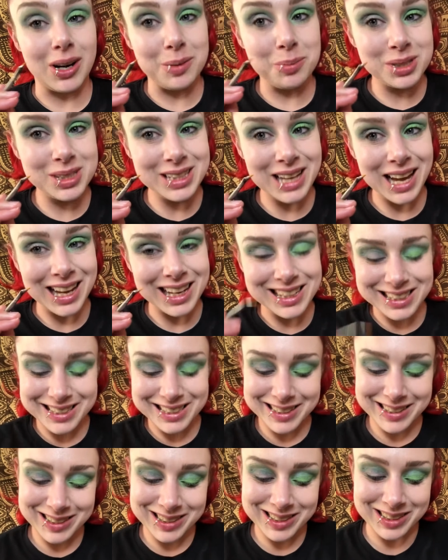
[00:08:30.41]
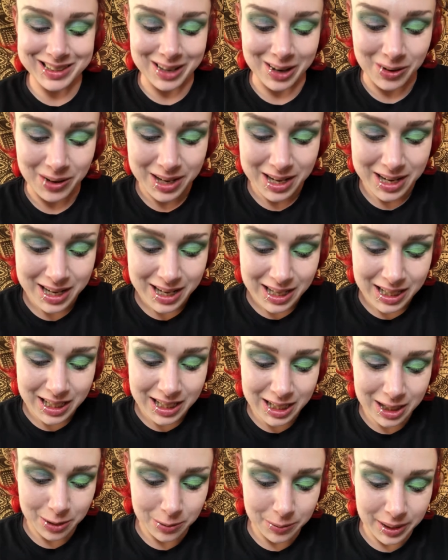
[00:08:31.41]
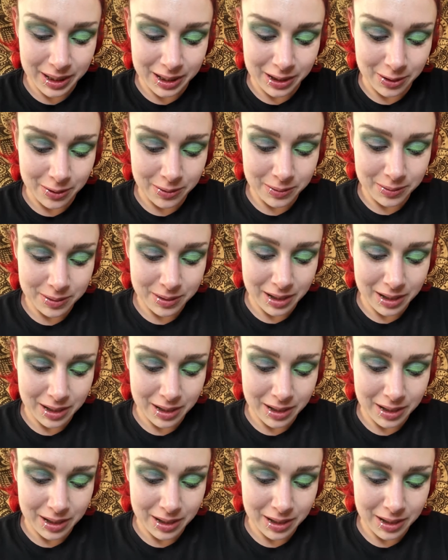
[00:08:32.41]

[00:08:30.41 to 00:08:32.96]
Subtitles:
precise. So here we go.